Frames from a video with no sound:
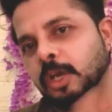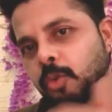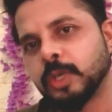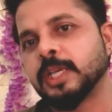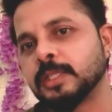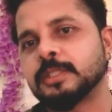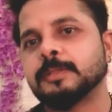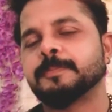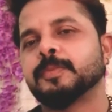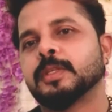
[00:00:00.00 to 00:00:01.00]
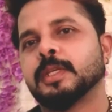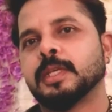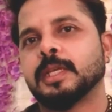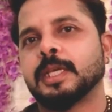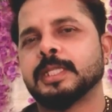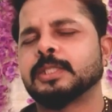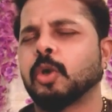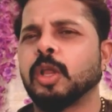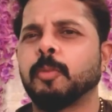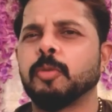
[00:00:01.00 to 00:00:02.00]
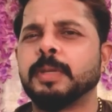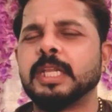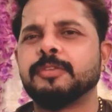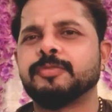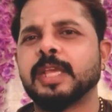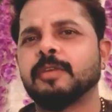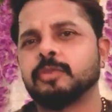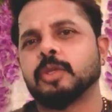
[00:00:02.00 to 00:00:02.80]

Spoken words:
Nowadays, it's all about belief. They have